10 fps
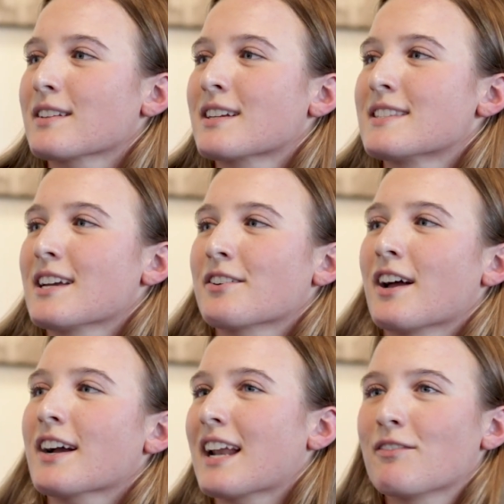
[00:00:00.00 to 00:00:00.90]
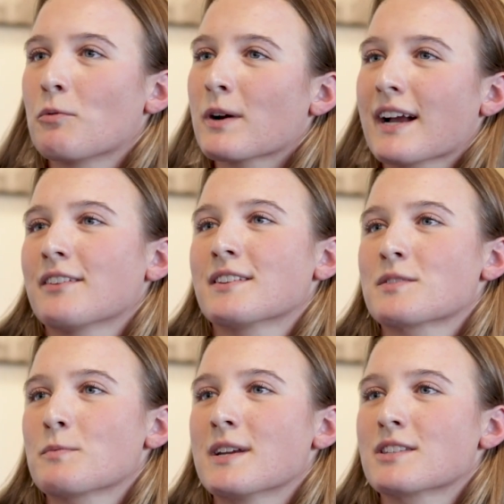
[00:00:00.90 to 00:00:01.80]
because they're not gonna have a workout
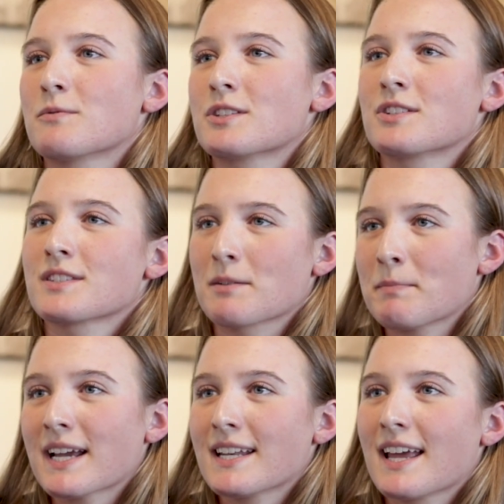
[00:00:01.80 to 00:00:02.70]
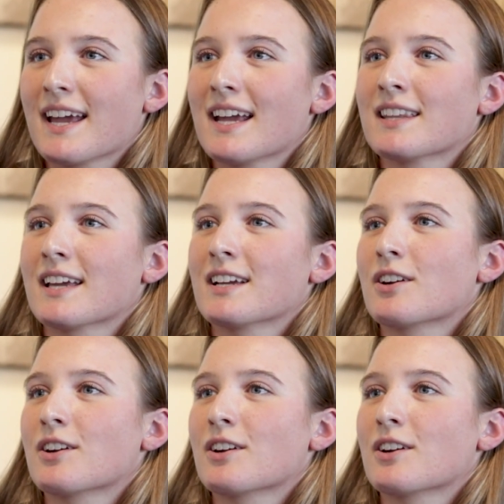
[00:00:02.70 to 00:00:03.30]
this week, so we should just like pick a day and like